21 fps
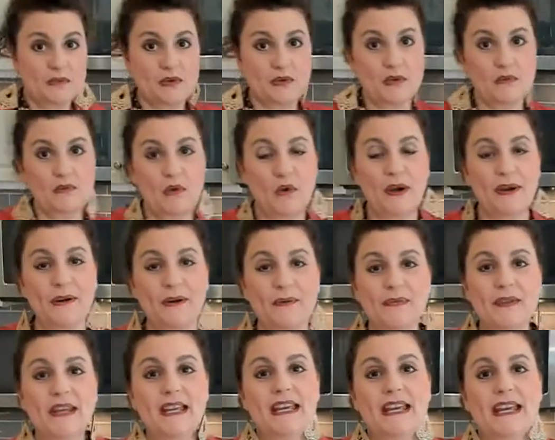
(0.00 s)
a boil.
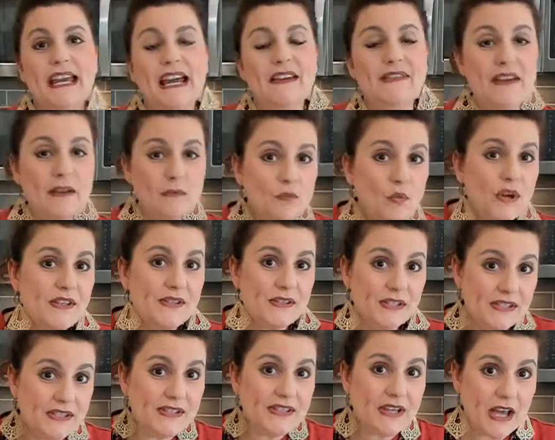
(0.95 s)
And then once it
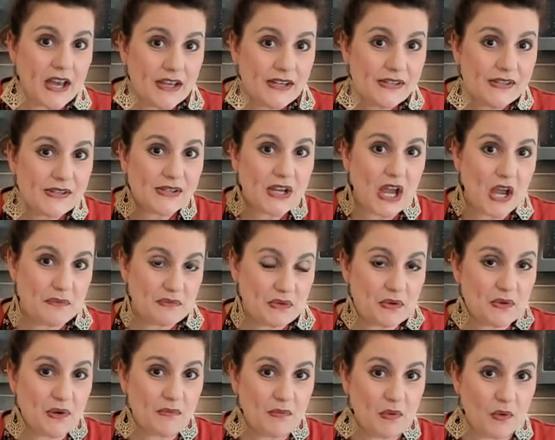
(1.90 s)
does come to a
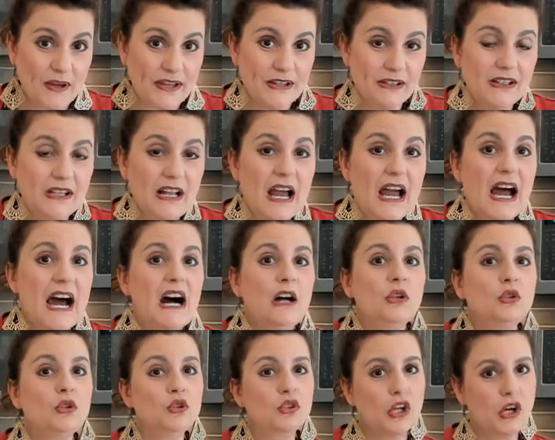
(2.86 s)
boil, I'll
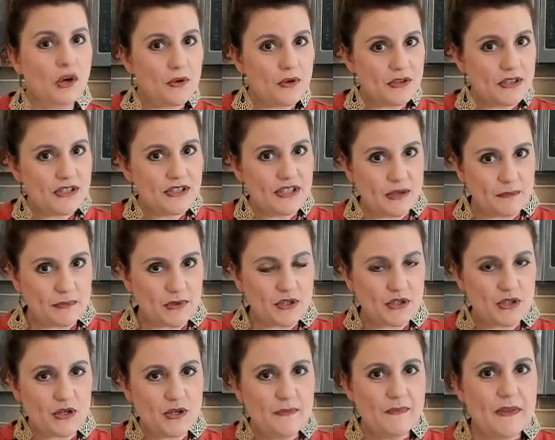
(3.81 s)
lower the
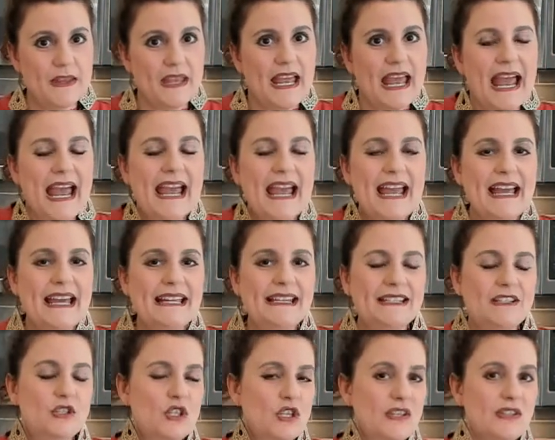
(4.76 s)
temperature and
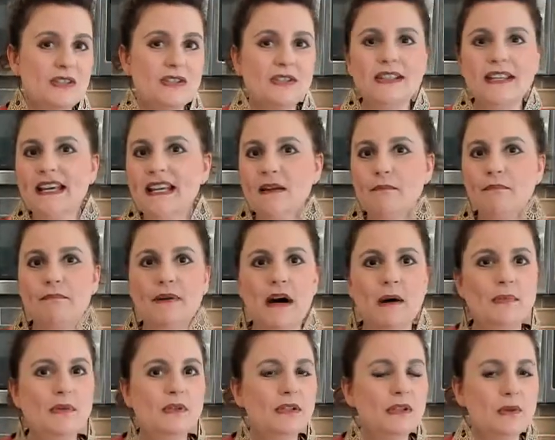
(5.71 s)
just let it
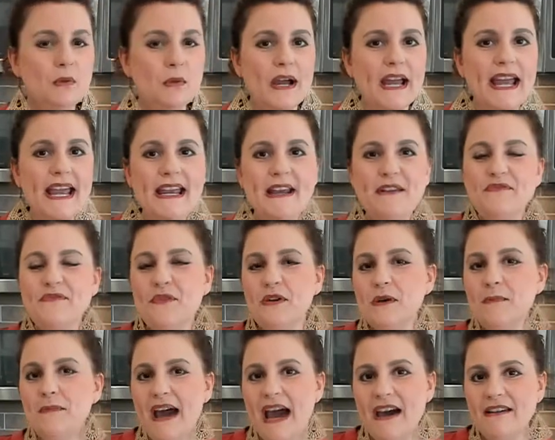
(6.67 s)
bubble away for
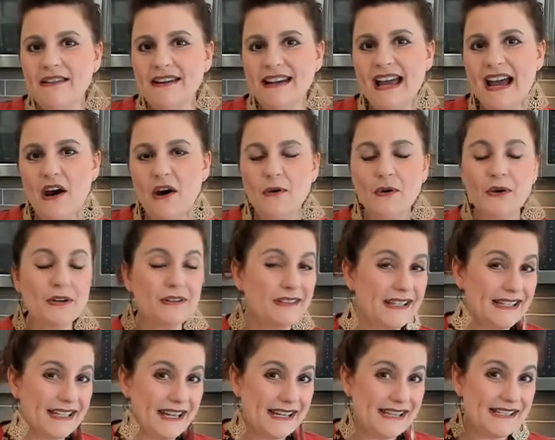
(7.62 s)
about an hour, like
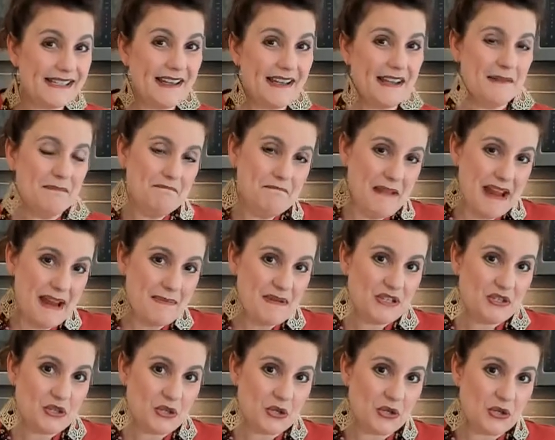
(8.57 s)
I said, maybe
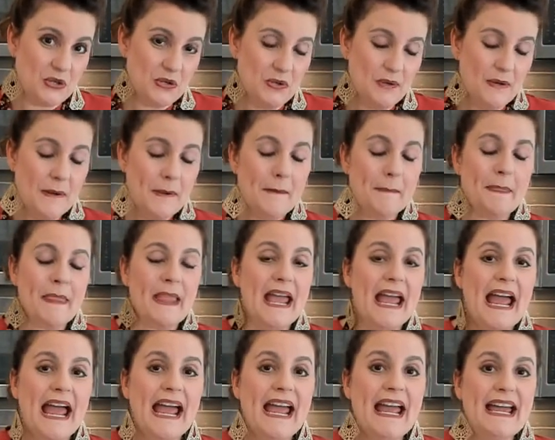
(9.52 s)
2.
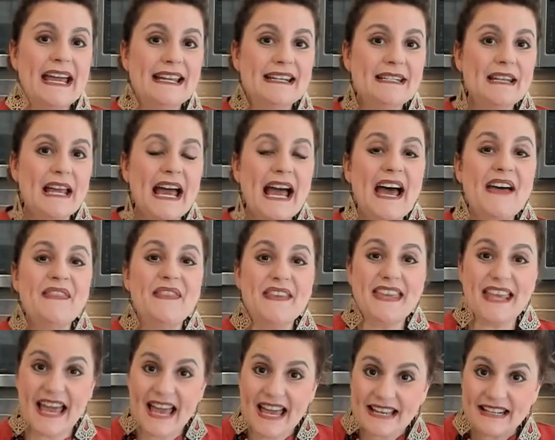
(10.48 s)
And at the
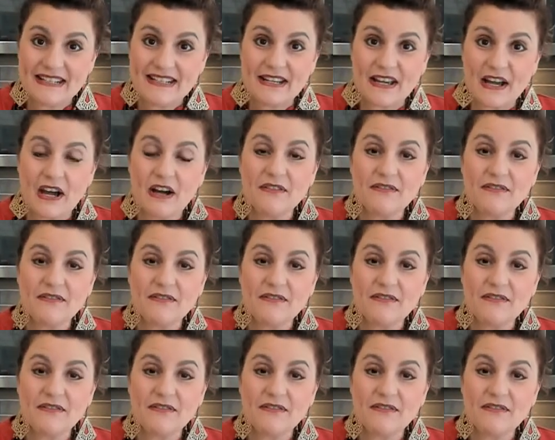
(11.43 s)
end of